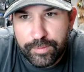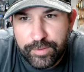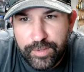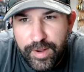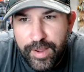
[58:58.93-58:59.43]

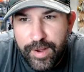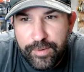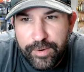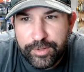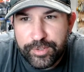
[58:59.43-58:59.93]
See, Nate, I
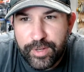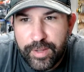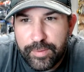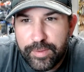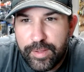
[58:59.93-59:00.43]
don't
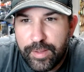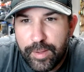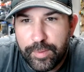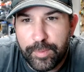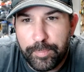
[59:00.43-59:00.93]
understand
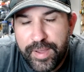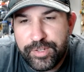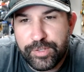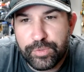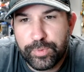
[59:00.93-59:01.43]
the
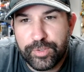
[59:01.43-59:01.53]
patience